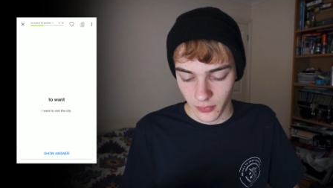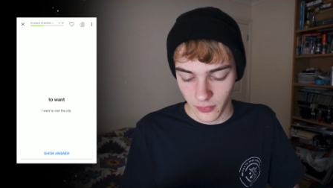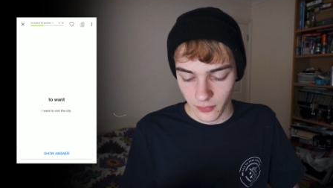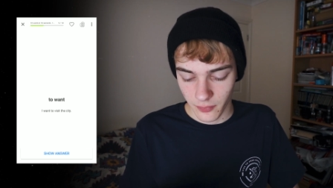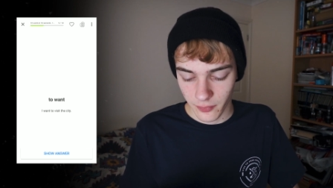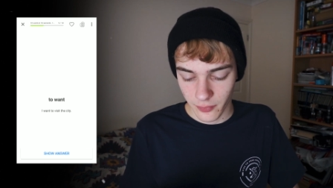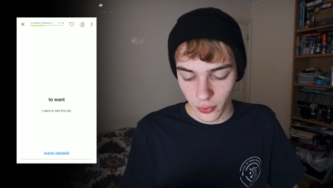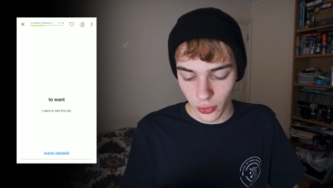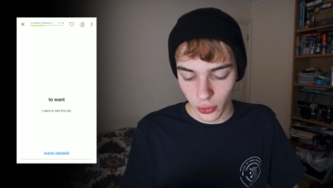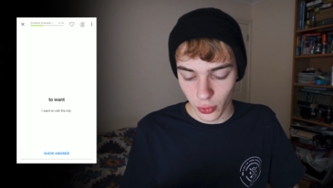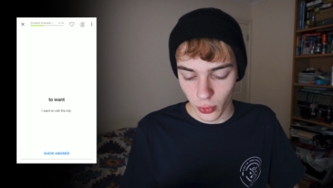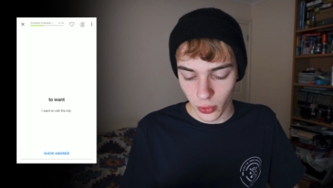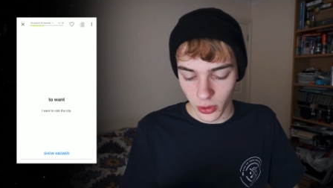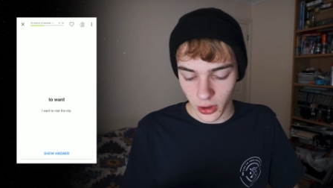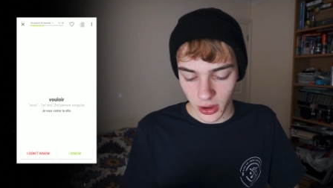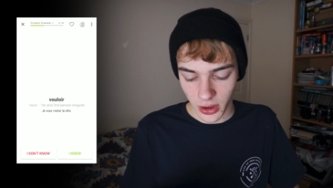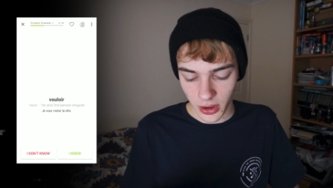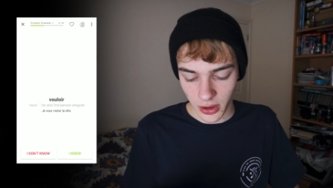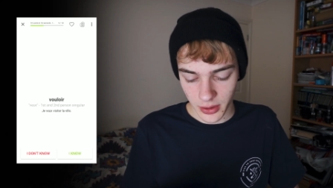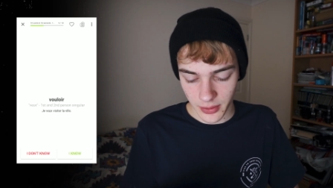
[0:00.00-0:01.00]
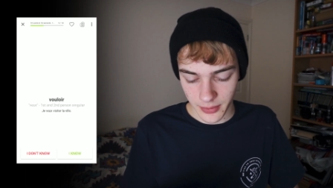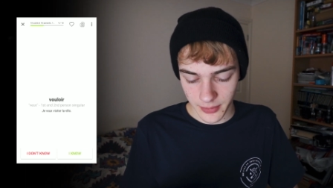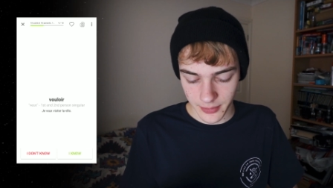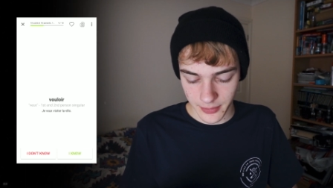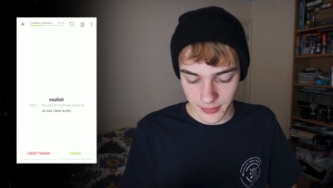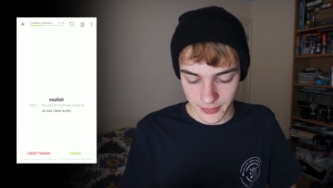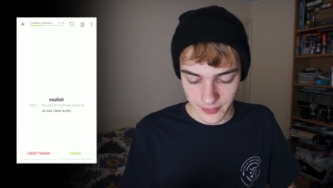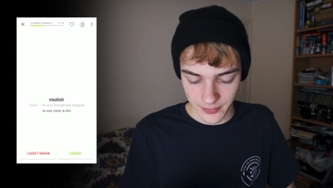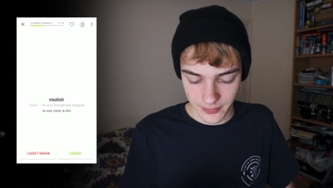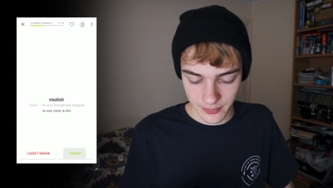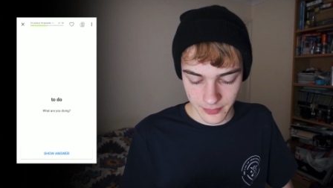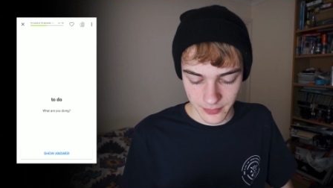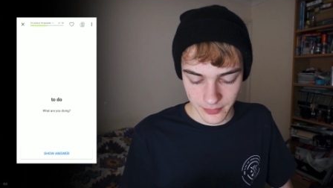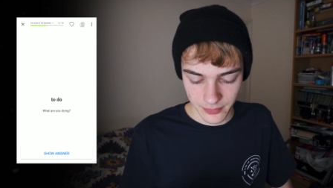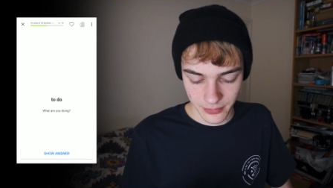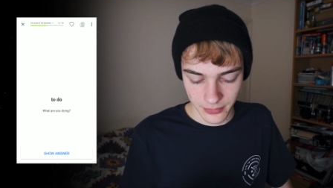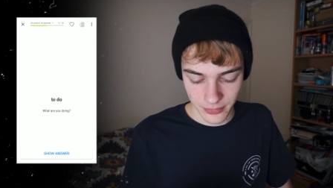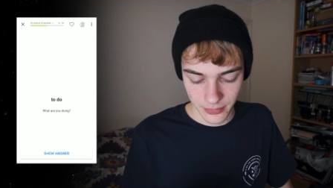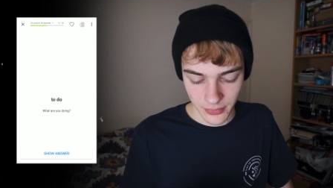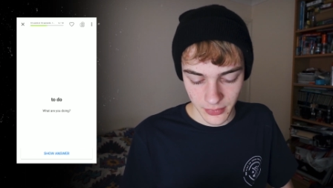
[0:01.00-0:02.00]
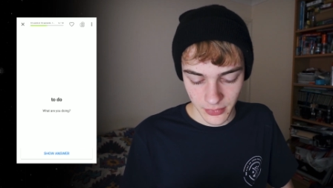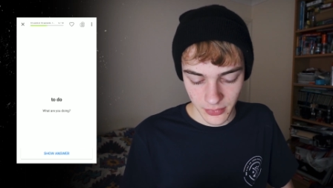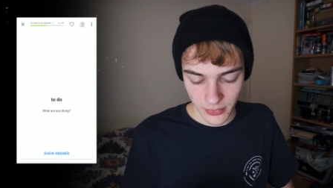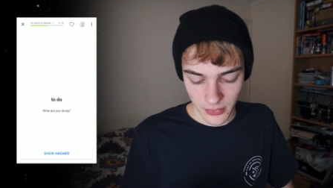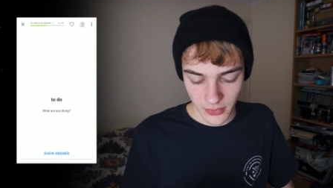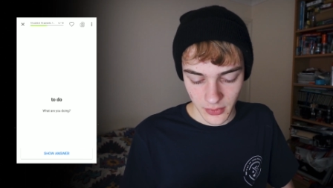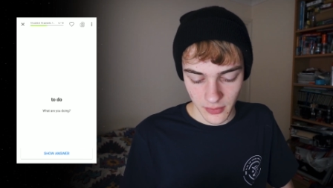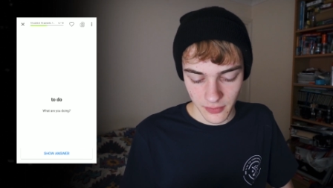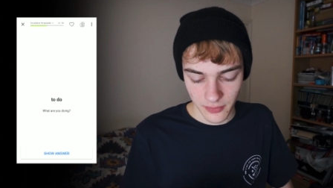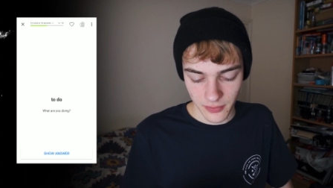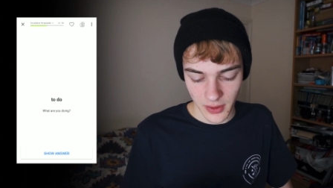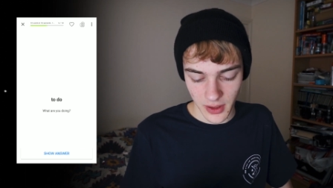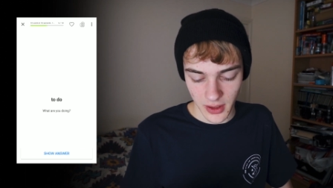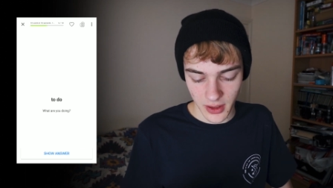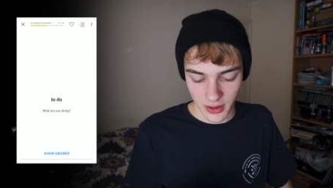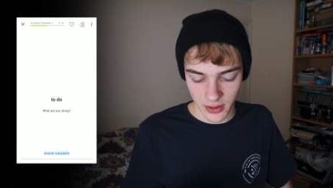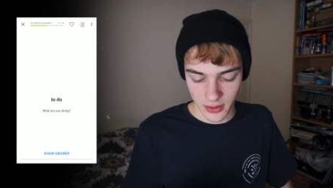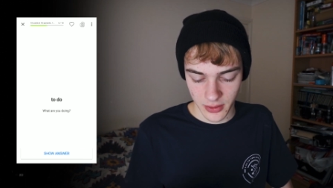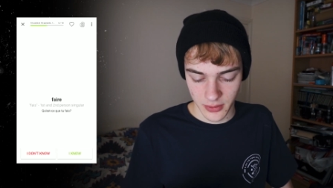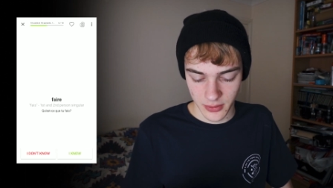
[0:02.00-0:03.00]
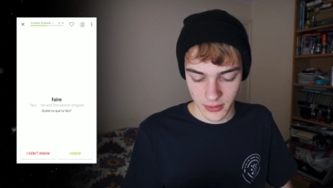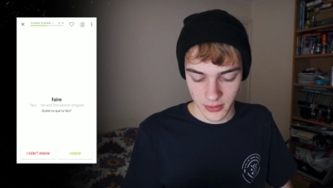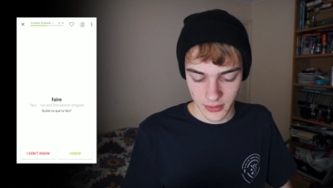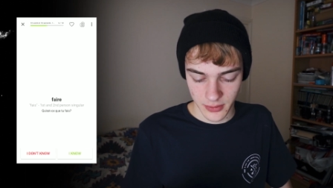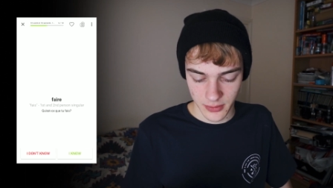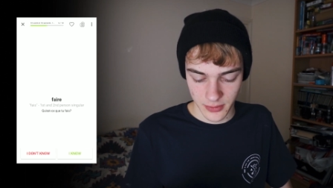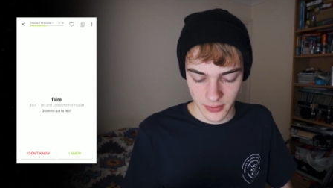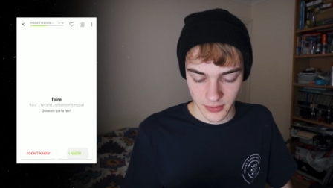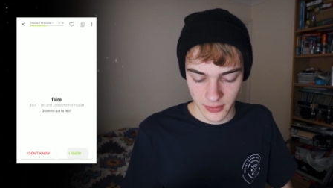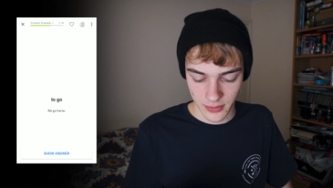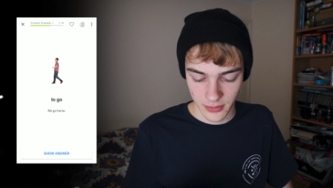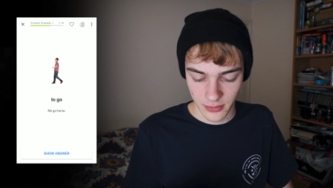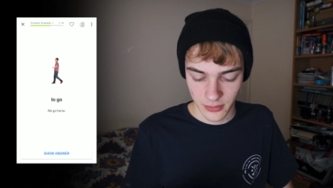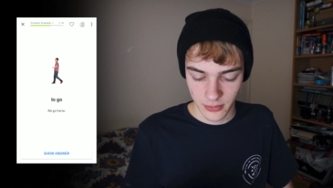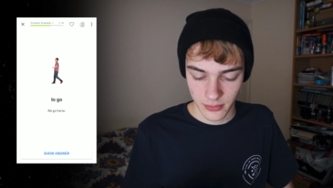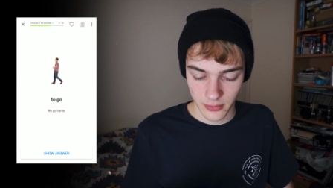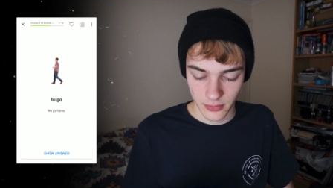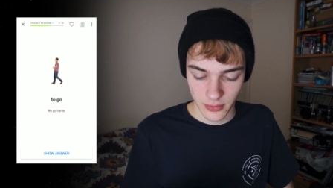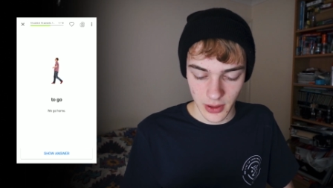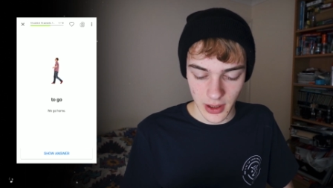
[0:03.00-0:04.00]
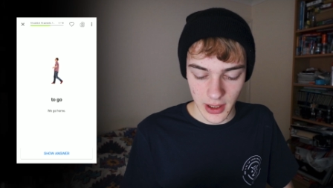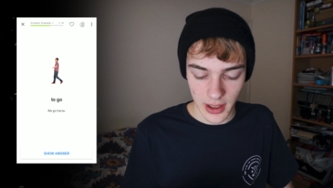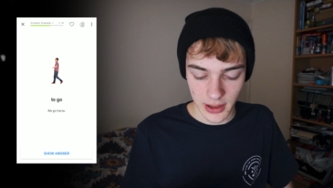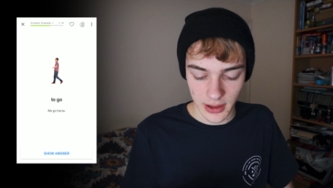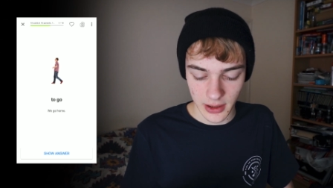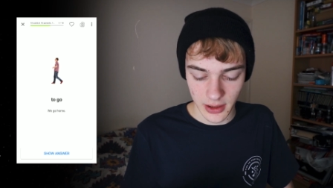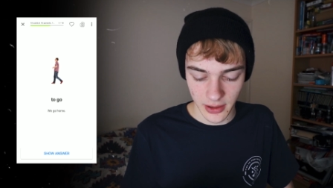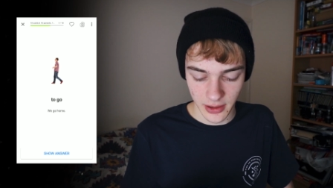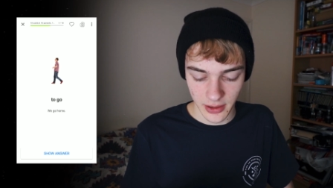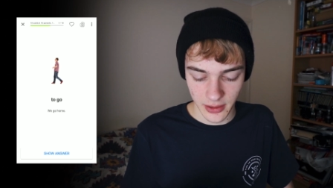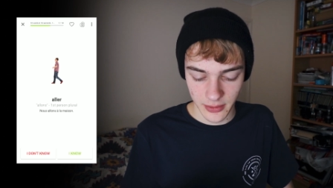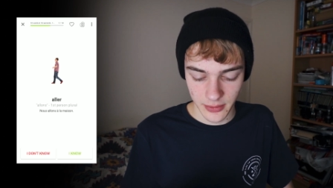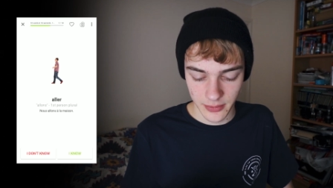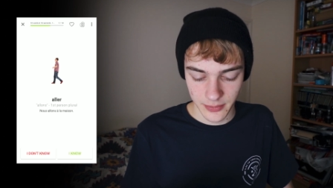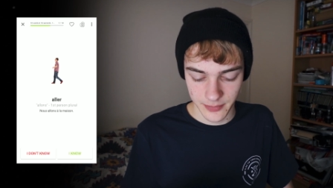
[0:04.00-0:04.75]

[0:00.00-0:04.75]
vouloir, faire, aller.